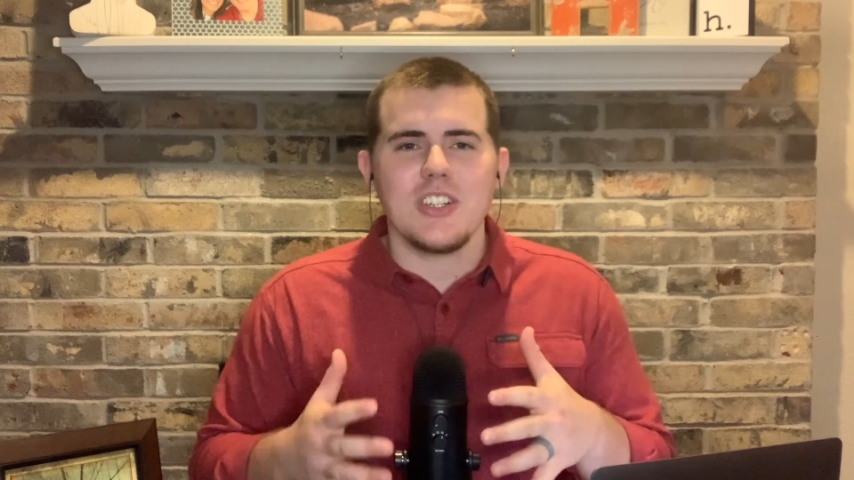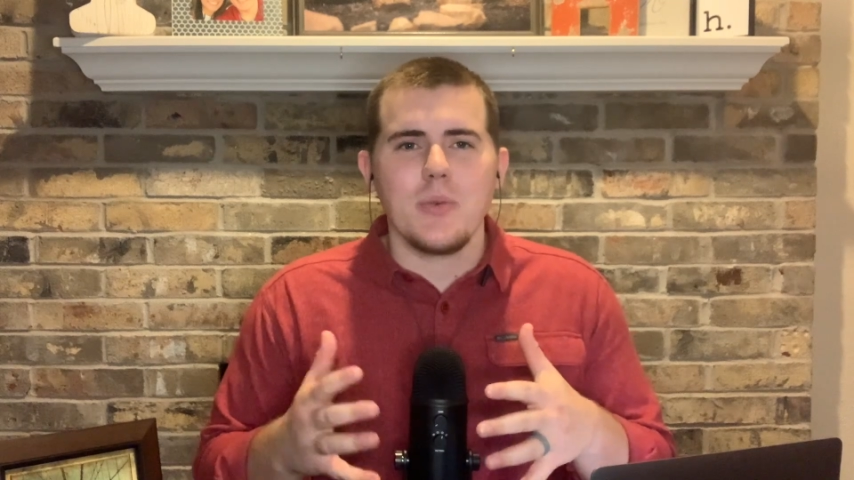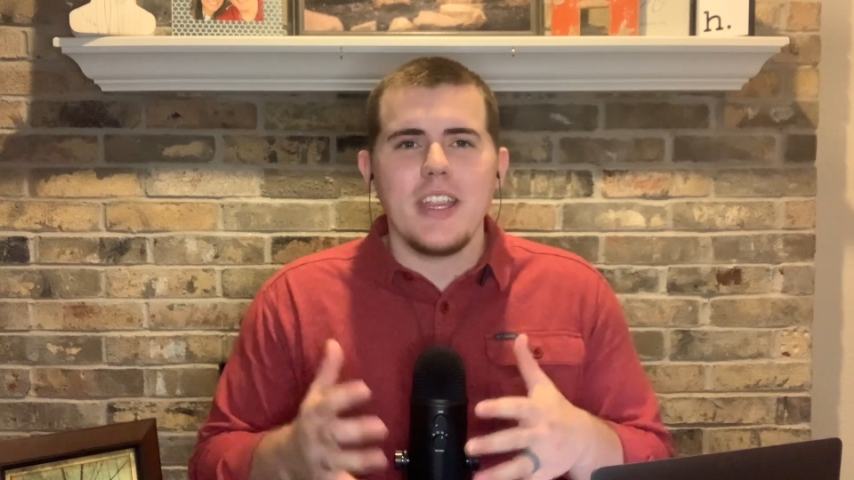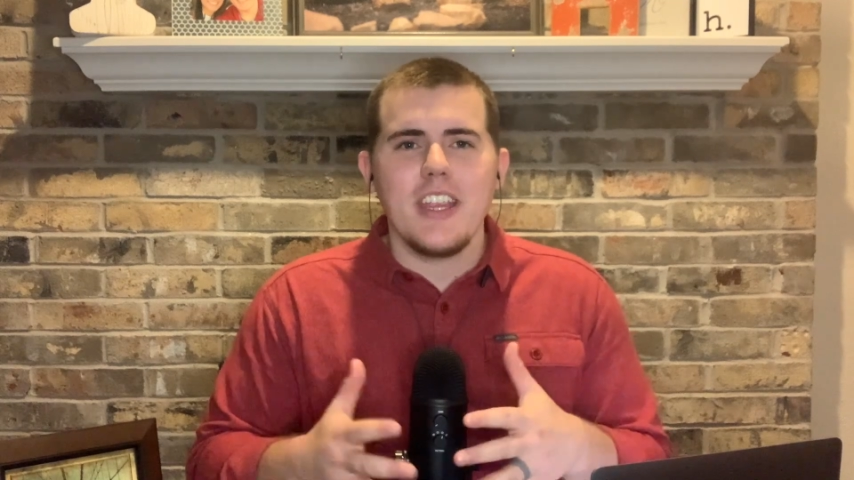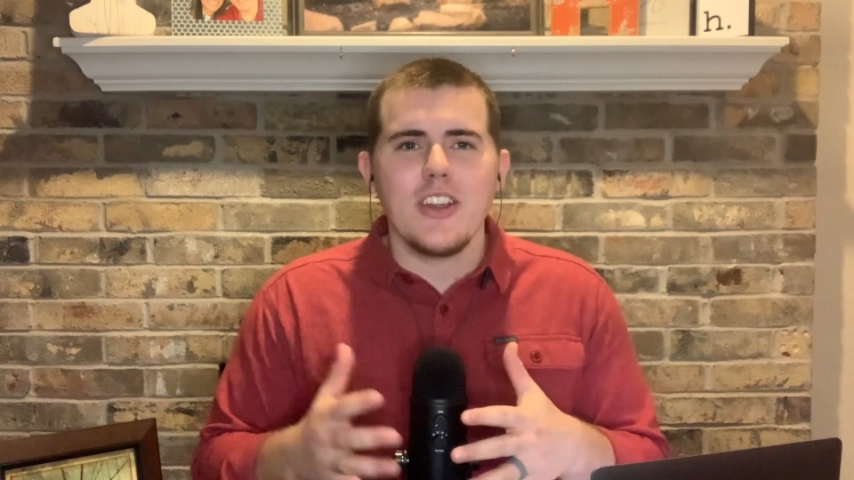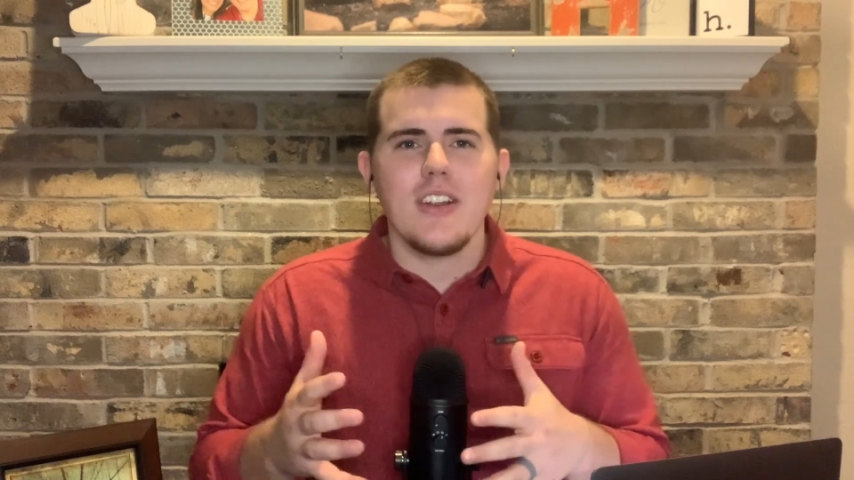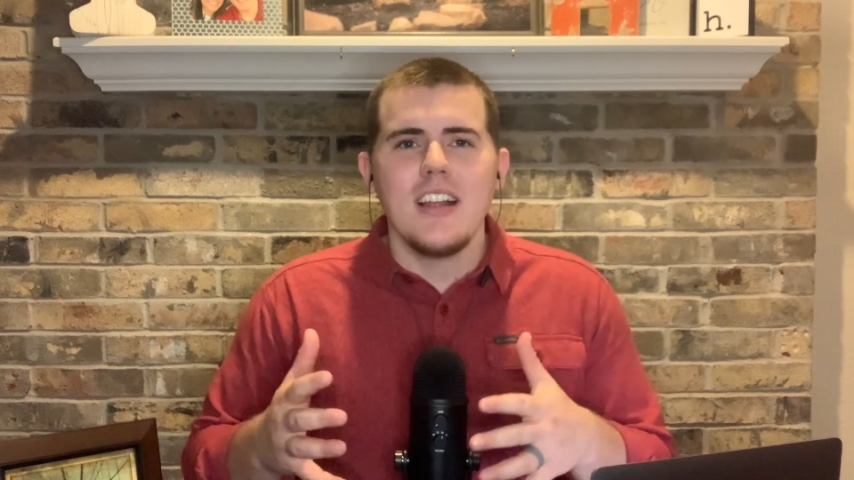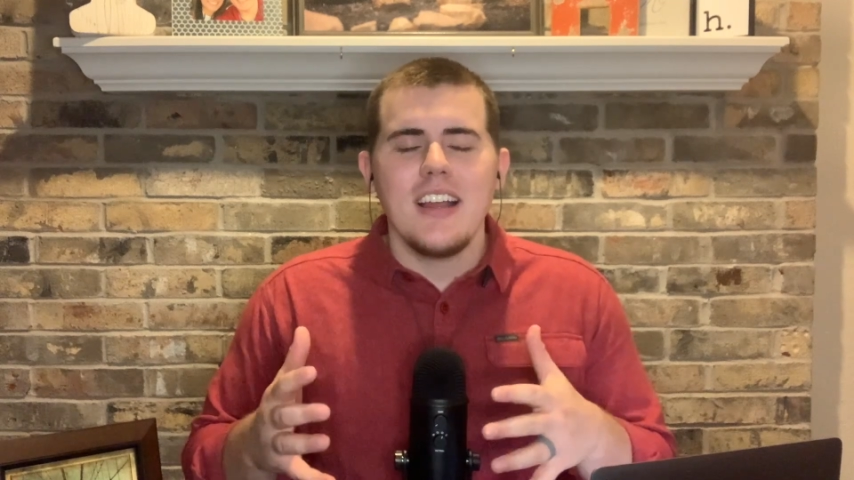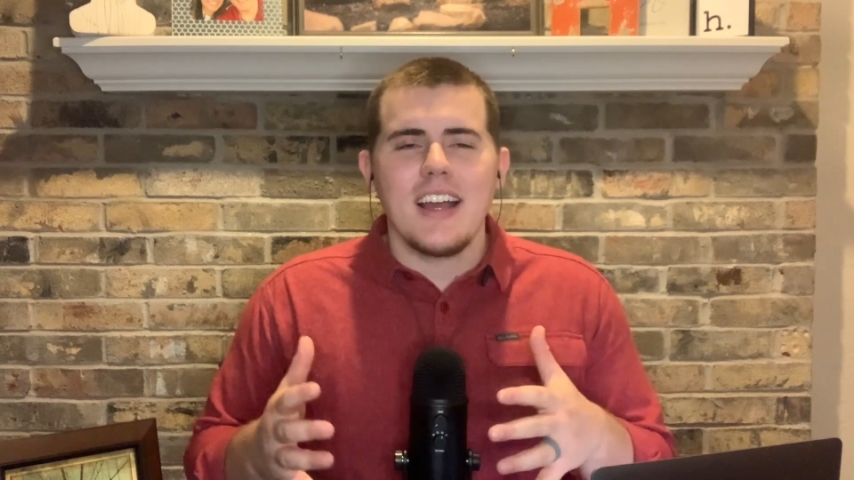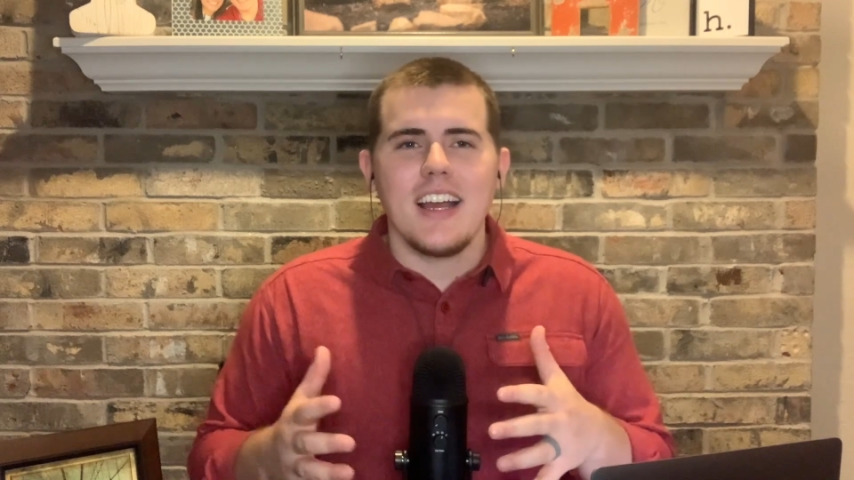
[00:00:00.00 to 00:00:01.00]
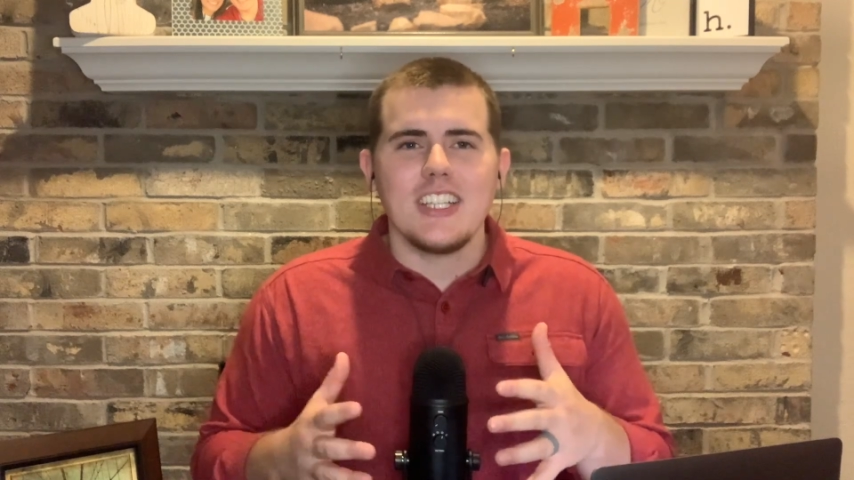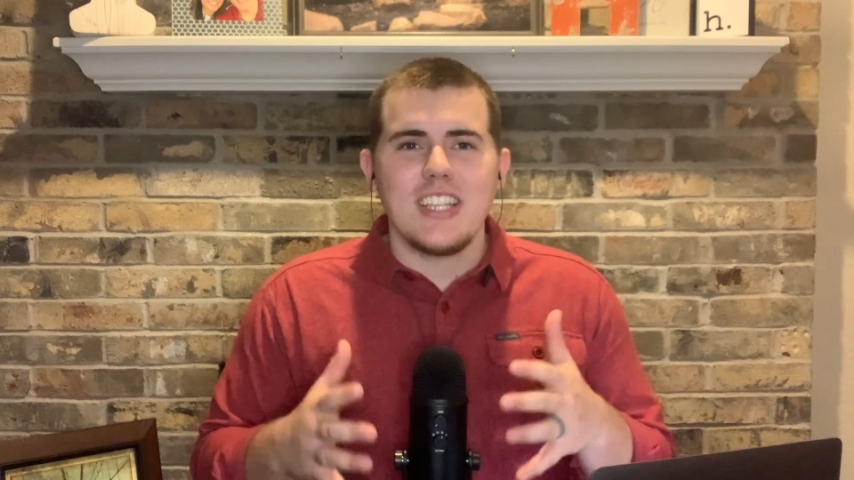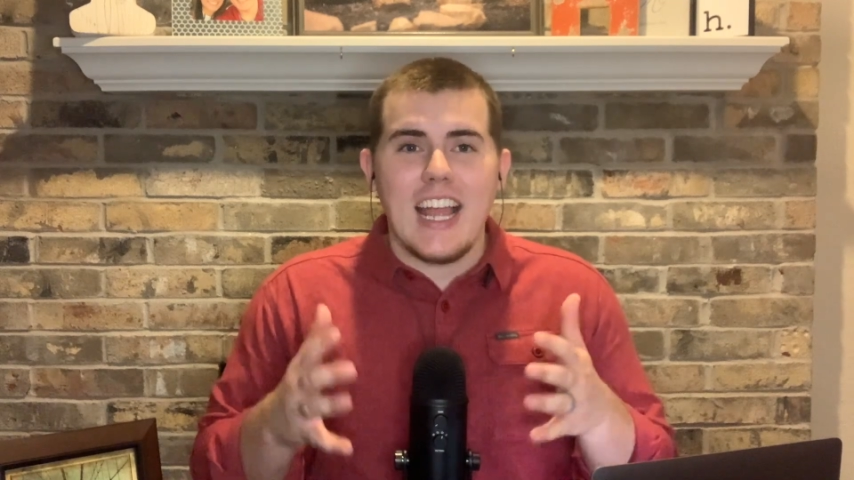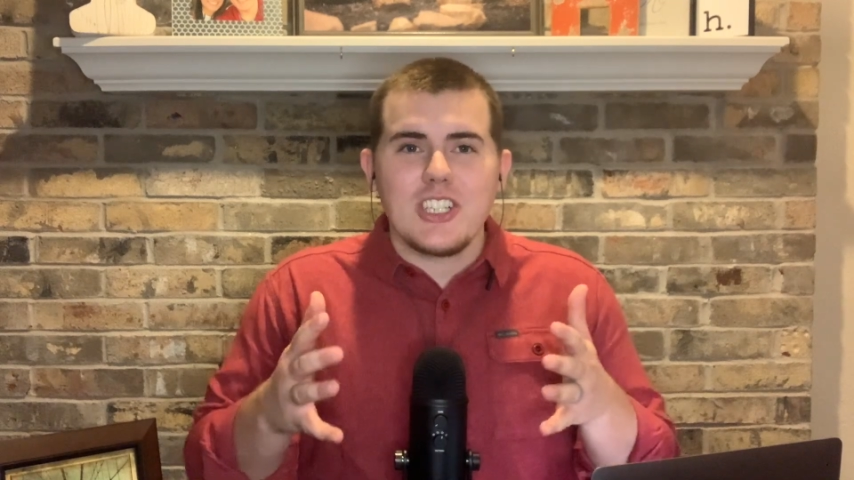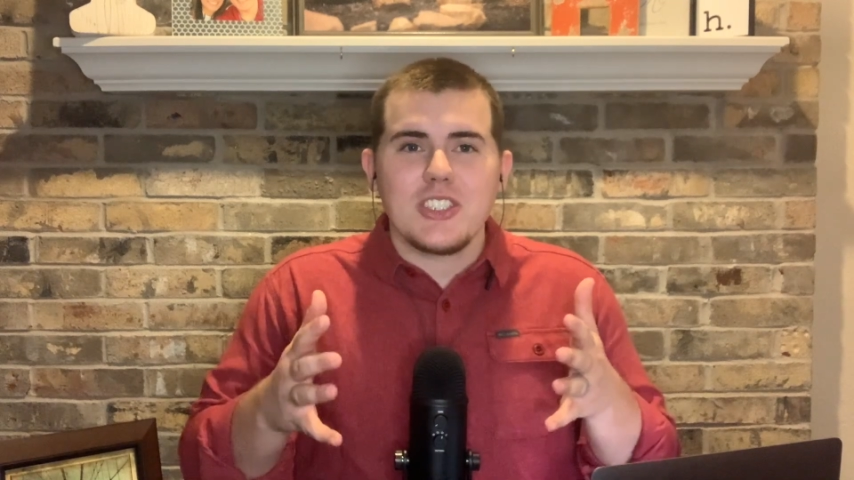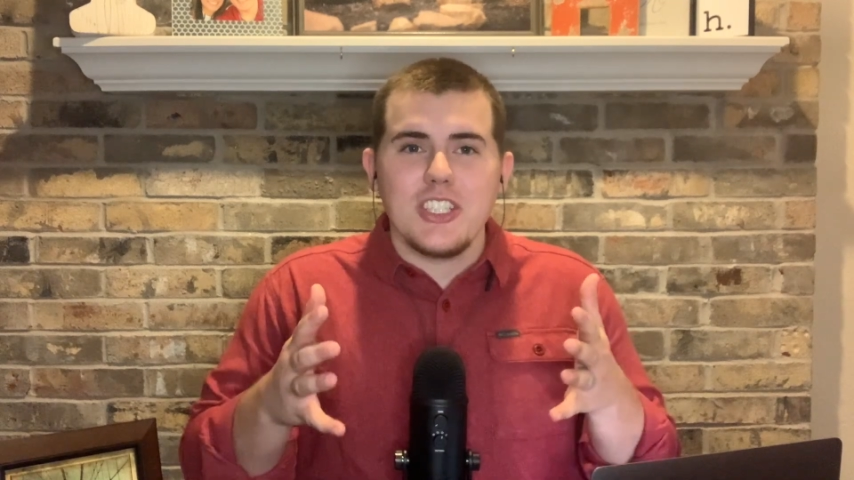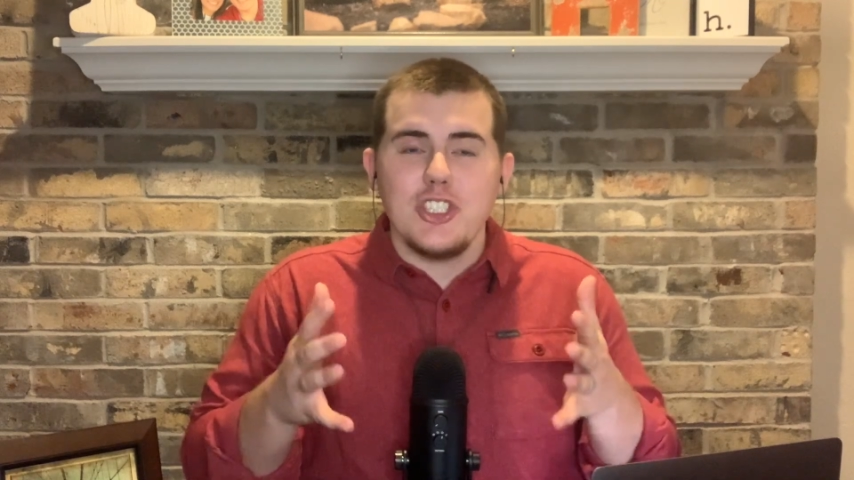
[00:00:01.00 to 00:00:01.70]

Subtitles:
Are we here to actually